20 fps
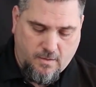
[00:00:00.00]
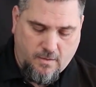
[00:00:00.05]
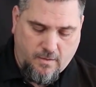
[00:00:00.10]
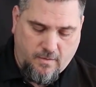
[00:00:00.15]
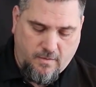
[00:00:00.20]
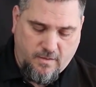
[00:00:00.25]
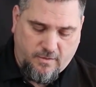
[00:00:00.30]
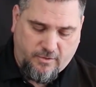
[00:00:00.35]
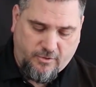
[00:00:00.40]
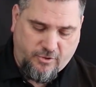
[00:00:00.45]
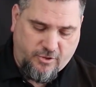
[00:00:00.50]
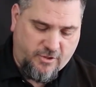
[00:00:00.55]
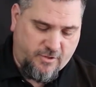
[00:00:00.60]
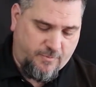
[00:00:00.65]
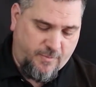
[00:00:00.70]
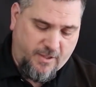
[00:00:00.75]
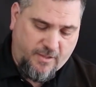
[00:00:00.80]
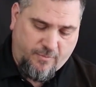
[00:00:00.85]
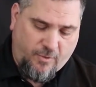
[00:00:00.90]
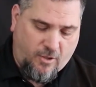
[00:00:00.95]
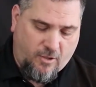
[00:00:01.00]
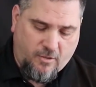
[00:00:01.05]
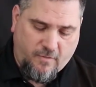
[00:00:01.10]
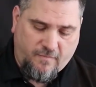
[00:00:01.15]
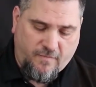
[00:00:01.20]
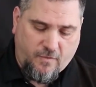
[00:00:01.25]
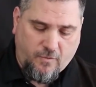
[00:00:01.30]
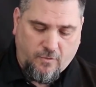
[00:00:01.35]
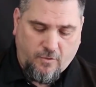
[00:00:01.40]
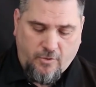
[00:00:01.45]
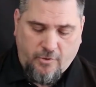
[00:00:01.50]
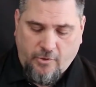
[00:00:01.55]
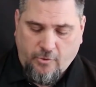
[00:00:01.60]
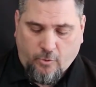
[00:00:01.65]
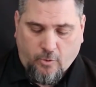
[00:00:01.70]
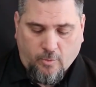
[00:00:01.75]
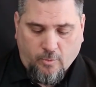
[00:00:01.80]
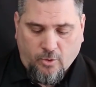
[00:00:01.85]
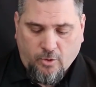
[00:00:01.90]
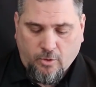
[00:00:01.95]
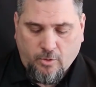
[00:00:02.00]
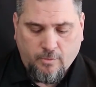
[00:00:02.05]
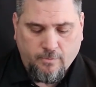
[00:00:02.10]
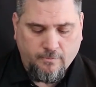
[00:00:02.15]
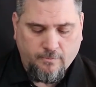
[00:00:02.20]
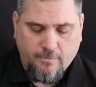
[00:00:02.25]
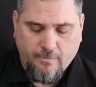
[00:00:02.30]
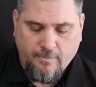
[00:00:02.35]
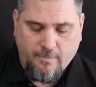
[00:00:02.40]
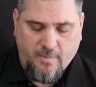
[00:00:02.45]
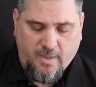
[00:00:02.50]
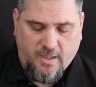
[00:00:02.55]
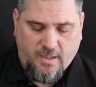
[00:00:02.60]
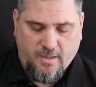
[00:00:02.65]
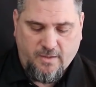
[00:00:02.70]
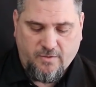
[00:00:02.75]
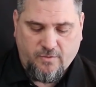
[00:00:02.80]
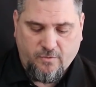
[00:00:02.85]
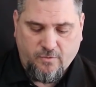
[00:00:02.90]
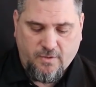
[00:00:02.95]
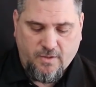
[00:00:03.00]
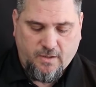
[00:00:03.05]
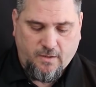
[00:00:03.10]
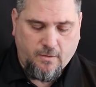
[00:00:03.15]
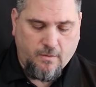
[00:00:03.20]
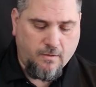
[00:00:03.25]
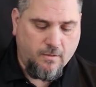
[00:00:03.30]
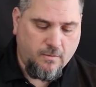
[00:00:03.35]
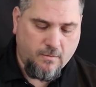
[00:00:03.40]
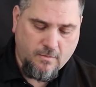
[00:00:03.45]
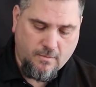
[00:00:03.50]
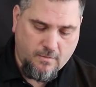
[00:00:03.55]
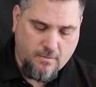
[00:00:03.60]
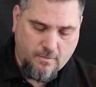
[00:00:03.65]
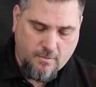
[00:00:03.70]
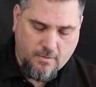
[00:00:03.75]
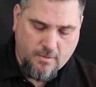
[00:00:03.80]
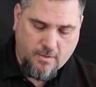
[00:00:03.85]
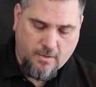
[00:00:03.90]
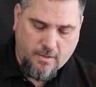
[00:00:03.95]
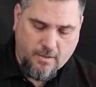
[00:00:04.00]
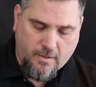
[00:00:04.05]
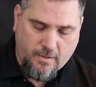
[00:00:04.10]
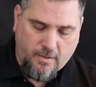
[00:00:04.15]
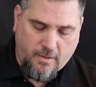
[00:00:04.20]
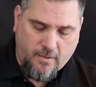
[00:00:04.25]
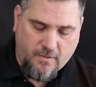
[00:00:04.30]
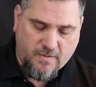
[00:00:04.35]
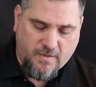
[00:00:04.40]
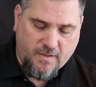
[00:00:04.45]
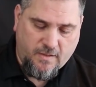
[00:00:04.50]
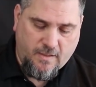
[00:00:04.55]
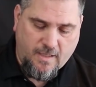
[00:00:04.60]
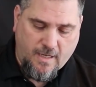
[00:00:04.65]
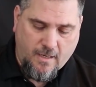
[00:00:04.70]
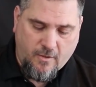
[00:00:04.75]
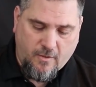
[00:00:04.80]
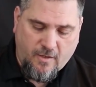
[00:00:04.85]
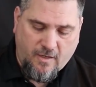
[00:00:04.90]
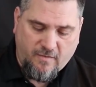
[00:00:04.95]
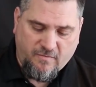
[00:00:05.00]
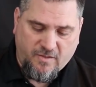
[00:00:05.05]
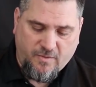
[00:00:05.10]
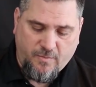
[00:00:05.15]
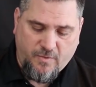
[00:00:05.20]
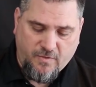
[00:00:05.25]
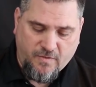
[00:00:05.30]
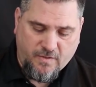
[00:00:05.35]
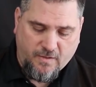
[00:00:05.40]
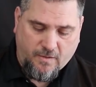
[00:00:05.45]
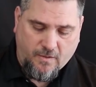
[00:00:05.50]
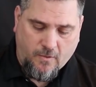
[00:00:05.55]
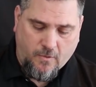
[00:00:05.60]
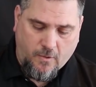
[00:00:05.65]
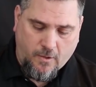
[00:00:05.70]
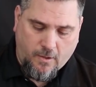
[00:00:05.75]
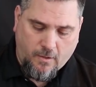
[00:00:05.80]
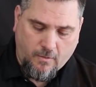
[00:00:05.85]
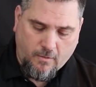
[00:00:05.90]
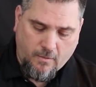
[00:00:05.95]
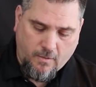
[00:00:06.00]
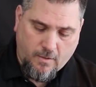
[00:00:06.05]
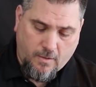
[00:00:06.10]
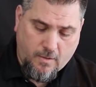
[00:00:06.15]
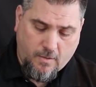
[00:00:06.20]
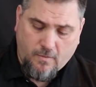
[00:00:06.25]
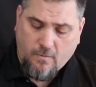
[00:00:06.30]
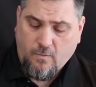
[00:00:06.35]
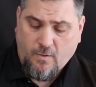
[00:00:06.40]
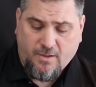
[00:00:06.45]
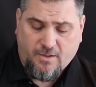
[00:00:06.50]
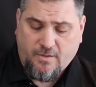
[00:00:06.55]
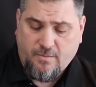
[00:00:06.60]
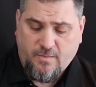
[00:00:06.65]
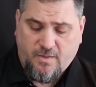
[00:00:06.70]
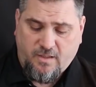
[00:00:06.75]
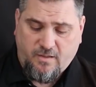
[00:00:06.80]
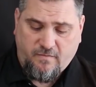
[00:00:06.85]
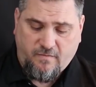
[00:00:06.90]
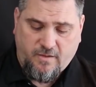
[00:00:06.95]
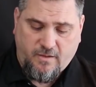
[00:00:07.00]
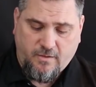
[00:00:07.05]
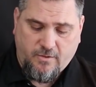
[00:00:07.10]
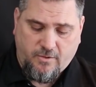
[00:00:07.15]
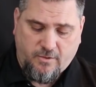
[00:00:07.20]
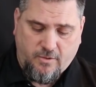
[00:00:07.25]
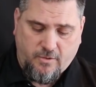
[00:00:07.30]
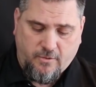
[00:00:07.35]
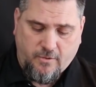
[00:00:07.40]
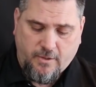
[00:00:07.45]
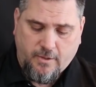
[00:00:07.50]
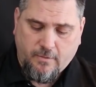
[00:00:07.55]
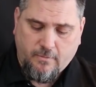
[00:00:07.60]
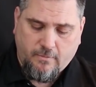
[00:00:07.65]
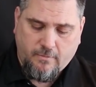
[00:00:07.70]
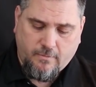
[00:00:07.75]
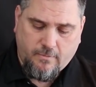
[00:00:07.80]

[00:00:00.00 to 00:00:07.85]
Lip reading: And this should just be part of your normal maintenance routine. You know, sit down, have some music going, watch some TV as you do it.